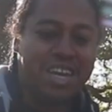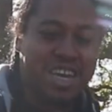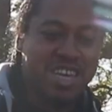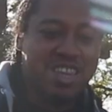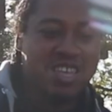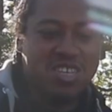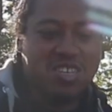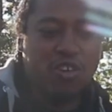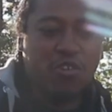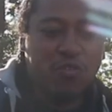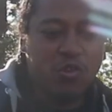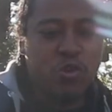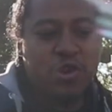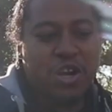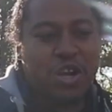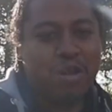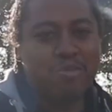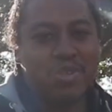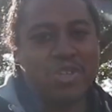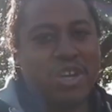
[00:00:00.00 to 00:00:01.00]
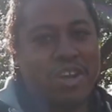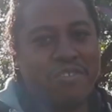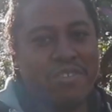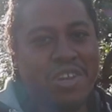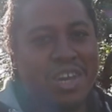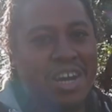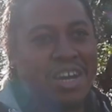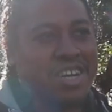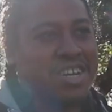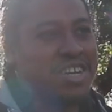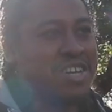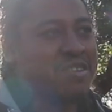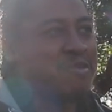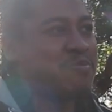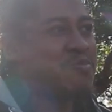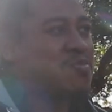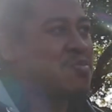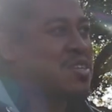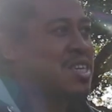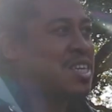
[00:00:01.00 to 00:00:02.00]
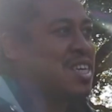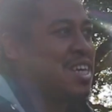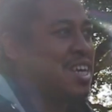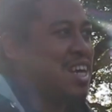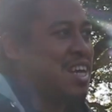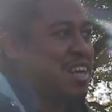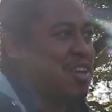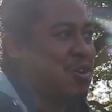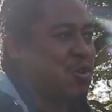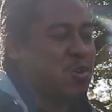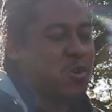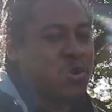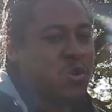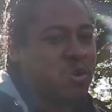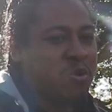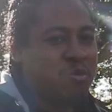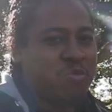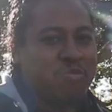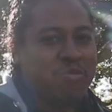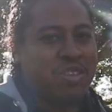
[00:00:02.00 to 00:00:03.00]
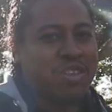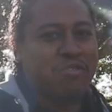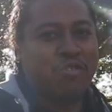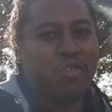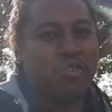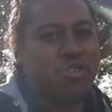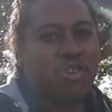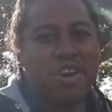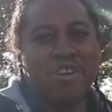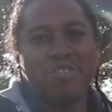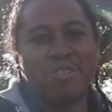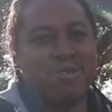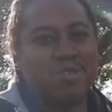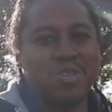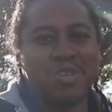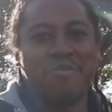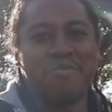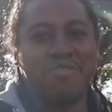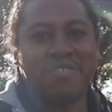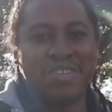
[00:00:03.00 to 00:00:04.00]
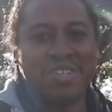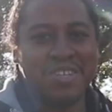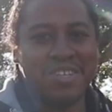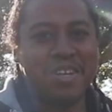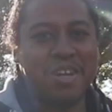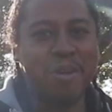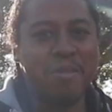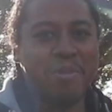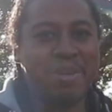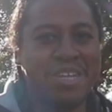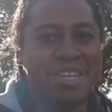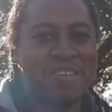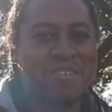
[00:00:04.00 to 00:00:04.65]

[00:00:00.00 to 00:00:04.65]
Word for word: Like, in this, I feel like I'm driving like a, a little Ferrari or something. Do you know what I mean? So